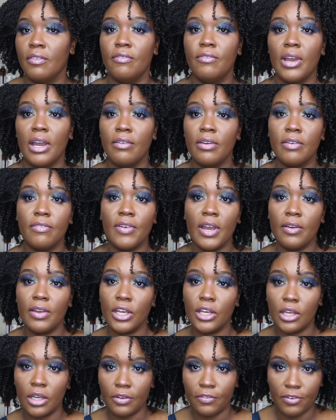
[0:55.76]
Very,
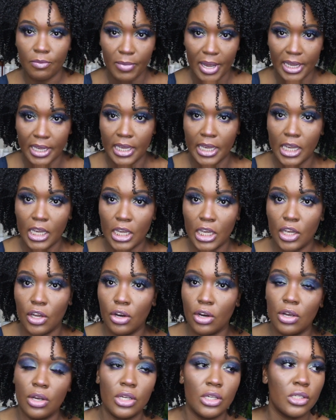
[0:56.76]
very good for my kinky
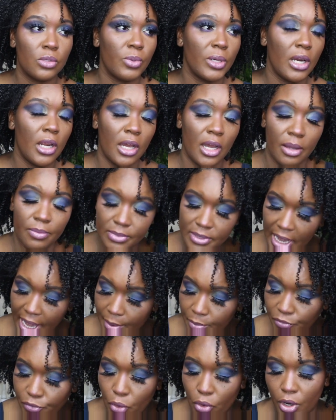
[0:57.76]
girls with um,
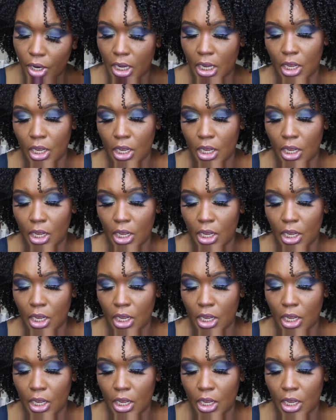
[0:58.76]
type four